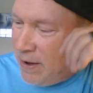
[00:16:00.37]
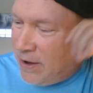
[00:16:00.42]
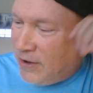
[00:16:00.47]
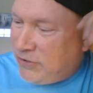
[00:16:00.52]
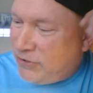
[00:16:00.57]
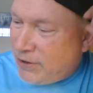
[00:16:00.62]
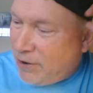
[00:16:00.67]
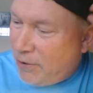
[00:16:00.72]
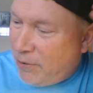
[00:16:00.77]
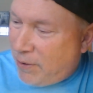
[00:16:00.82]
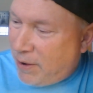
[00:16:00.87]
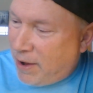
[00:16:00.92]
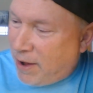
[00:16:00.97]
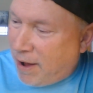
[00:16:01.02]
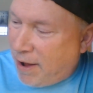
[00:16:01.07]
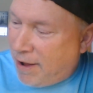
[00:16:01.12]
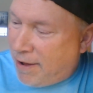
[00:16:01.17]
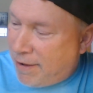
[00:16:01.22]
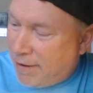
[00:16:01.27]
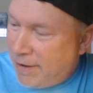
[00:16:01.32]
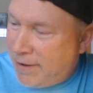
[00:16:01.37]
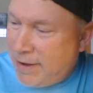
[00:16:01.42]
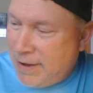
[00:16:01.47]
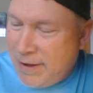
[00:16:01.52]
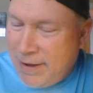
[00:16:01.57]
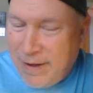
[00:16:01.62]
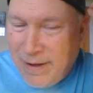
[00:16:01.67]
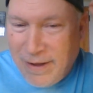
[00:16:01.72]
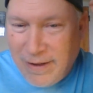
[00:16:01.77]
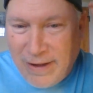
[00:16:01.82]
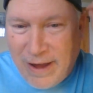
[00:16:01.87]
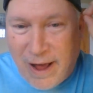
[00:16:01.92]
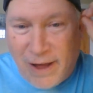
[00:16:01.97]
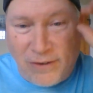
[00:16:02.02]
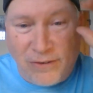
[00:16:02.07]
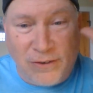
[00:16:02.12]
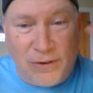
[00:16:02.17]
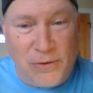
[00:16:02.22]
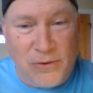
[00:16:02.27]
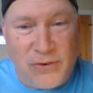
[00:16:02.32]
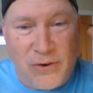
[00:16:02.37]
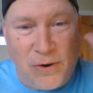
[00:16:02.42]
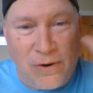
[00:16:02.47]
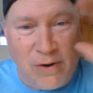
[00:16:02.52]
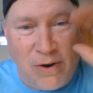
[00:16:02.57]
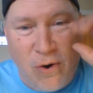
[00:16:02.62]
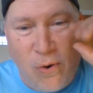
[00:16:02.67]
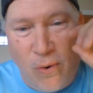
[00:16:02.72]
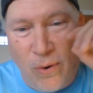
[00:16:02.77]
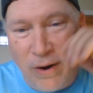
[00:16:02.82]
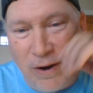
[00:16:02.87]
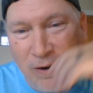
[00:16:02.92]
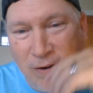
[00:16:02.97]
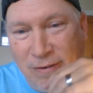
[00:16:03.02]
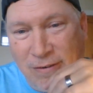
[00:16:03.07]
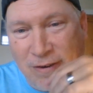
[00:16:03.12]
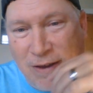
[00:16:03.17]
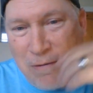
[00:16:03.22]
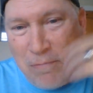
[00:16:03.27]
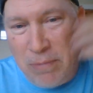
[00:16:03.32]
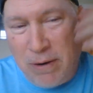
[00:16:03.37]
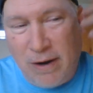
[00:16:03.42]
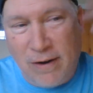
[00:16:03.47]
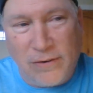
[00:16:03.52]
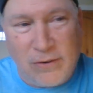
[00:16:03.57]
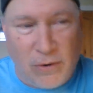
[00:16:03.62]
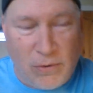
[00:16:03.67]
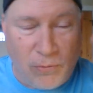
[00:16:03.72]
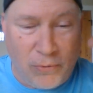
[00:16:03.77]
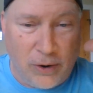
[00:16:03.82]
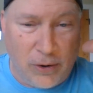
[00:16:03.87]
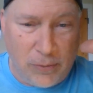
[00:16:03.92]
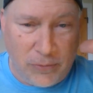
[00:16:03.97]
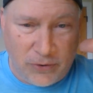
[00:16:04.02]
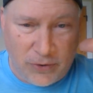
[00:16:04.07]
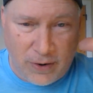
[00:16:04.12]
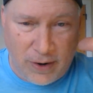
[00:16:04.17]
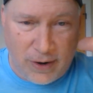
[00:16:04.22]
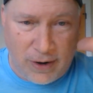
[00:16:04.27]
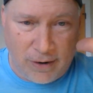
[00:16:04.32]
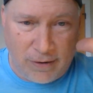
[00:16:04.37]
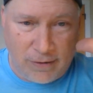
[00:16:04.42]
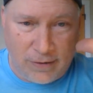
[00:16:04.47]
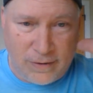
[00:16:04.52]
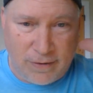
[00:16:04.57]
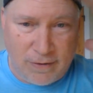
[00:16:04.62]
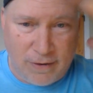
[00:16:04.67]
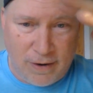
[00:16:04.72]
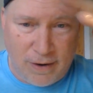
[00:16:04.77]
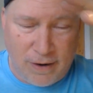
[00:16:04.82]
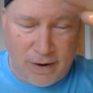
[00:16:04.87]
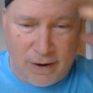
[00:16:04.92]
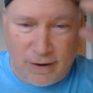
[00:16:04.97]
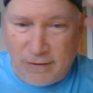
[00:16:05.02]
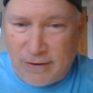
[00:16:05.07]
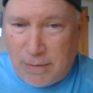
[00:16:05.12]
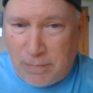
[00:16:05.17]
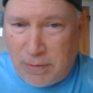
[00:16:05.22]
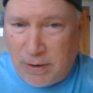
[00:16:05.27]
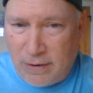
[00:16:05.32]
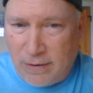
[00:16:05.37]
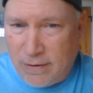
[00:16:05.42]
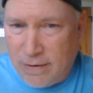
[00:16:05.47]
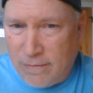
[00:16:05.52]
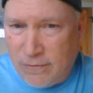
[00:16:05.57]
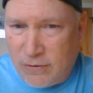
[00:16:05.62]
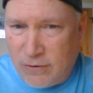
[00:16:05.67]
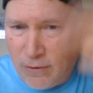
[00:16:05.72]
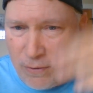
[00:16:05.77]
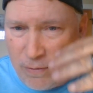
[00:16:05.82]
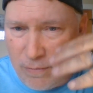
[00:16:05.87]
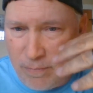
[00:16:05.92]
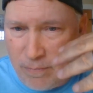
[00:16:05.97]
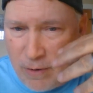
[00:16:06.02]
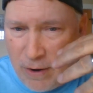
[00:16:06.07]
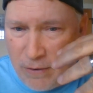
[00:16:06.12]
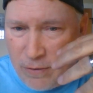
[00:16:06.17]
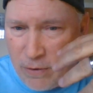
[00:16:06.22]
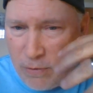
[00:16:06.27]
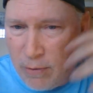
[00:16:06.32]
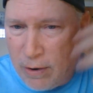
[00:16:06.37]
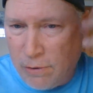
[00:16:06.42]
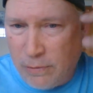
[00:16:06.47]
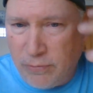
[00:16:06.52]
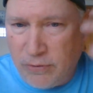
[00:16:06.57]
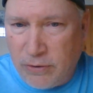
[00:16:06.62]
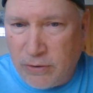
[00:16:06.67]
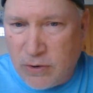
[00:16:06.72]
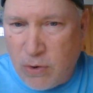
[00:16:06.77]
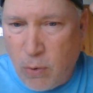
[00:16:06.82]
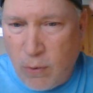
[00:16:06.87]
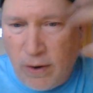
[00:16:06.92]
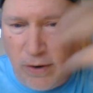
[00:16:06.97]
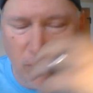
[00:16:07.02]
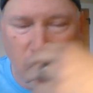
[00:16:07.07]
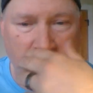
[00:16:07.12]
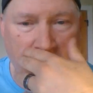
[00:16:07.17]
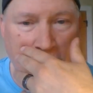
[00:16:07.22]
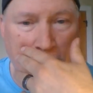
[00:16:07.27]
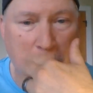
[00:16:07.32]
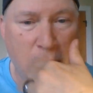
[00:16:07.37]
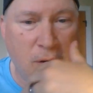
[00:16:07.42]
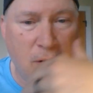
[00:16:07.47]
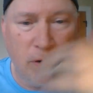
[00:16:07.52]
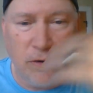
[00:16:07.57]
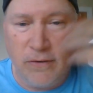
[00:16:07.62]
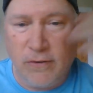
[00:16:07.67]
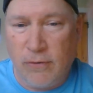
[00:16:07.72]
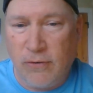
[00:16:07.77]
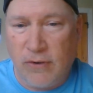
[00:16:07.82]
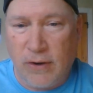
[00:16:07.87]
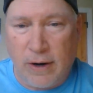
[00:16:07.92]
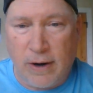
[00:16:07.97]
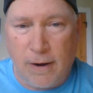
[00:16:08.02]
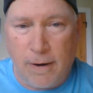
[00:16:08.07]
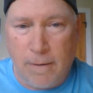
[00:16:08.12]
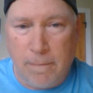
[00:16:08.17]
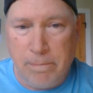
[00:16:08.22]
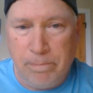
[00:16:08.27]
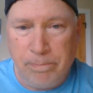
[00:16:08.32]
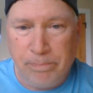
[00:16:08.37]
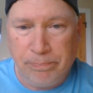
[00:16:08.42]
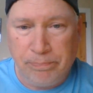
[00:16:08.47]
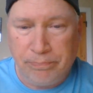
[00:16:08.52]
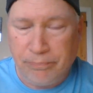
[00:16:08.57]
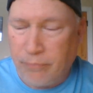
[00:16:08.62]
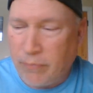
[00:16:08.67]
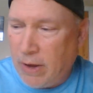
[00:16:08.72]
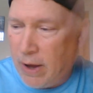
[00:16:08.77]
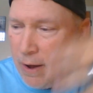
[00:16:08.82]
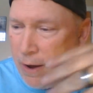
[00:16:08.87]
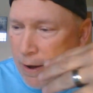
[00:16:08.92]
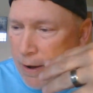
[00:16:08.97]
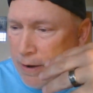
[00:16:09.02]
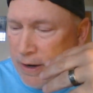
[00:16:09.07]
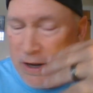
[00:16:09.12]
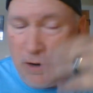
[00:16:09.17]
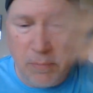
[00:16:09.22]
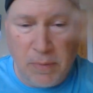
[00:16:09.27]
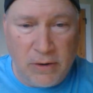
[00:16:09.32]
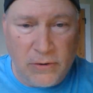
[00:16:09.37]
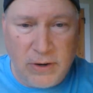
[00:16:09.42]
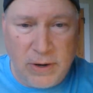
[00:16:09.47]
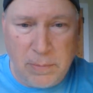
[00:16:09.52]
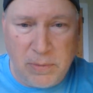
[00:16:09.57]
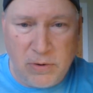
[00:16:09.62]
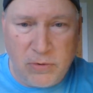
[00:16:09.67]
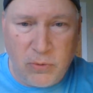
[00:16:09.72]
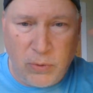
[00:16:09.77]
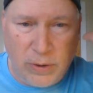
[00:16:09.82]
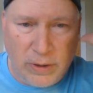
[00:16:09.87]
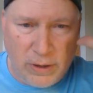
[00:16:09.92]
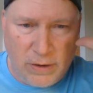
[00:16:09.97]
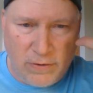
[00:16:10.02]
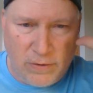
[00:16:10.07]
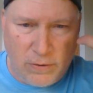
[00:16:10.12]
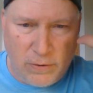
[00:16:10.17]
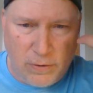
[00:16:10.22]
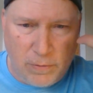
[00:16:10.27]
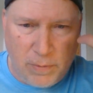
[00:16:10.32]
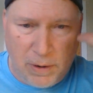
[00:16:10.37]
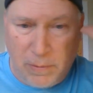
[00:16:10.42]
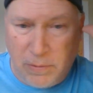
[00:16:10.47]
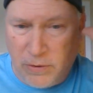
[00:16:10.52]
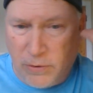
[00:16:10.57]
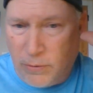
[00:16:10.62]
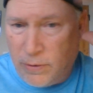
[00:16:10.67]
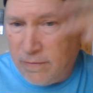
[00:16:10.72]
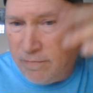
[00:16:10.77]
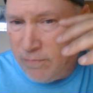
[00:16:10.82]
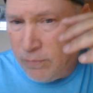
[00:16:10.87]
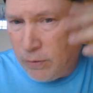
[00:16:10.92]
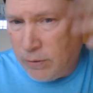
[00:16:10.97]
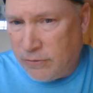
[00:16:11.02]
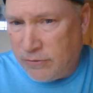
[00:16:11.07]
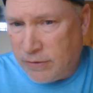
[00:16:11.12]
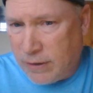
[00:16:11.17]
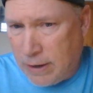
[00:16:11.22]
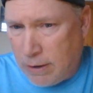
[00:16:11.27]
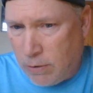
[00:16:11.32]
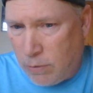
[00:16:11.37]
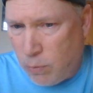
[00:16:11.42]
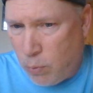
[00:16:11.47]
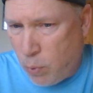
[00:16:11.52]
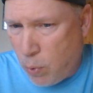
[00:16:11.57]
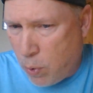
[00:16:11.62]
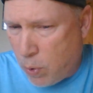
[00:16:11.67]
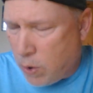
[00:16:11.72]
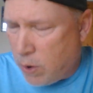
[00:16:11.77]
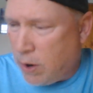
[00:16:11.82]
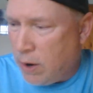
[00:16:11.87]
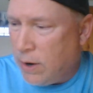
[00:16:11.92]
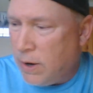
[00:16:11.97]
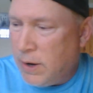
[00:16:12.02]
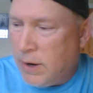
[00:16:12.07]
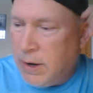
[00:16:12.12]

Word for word: So, yeah, so certain coins can be, certain realms are not accepting of certain other realms as coins, either because there's like a enmity between the two, maybe they're at full-scale war.